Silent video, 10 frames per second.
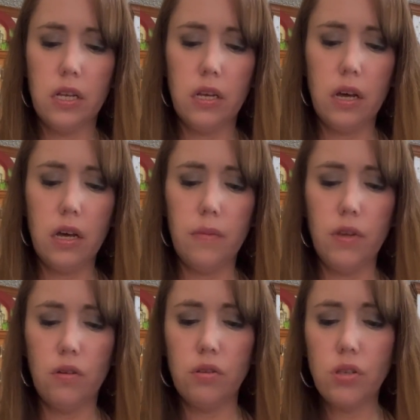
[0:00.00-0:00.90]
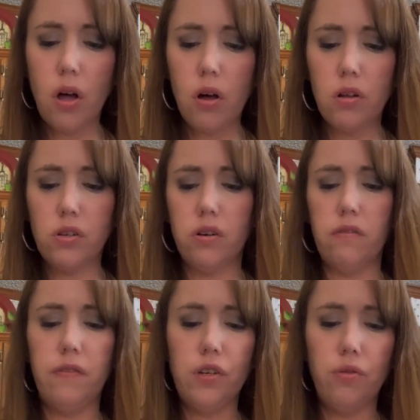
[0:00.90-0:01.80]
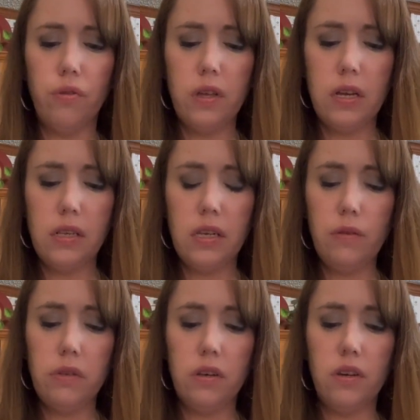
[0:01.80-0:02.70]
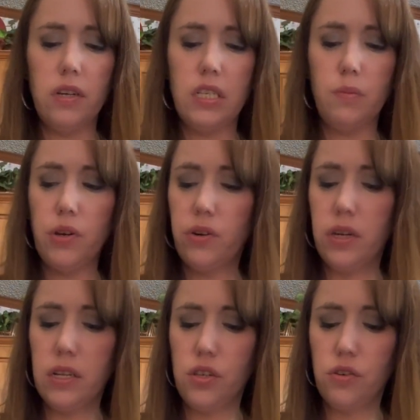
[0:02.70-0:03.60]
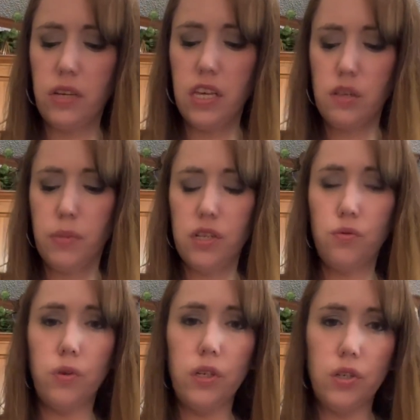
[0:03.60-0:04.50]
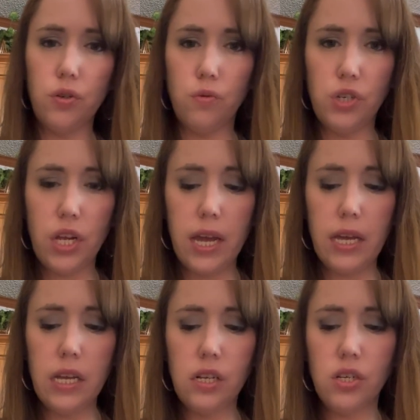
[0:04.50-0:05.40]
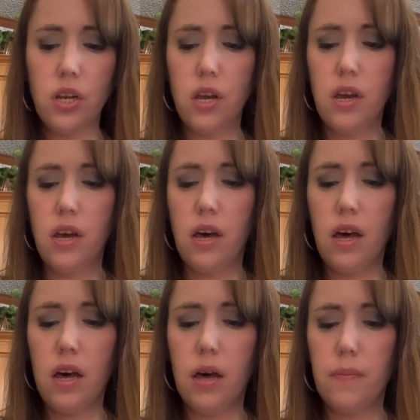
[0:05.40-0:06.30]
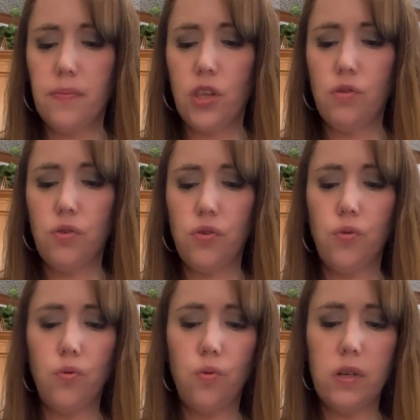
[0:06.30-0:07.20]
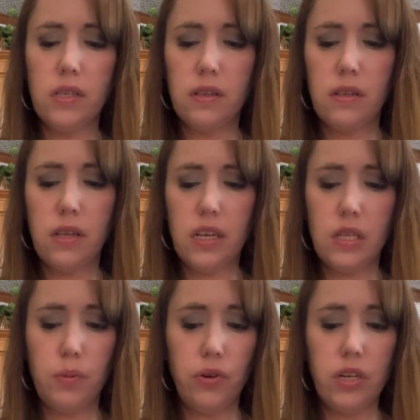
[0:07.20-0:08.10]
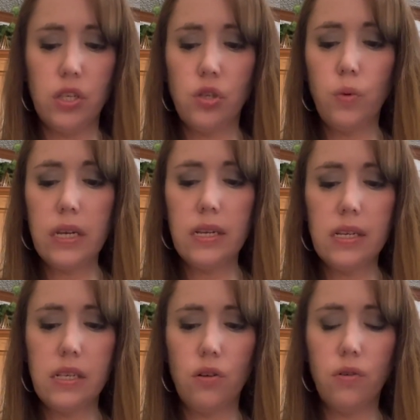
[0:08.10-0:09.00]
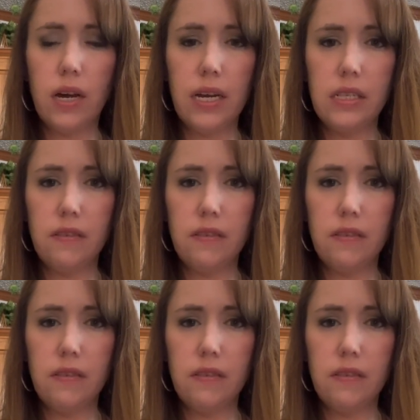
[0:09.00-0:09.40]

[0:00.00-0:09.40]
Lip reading: you know, salts, artificial things. And it was a good experience. Your taste buds really do change. You do experience sweetness and all kinds of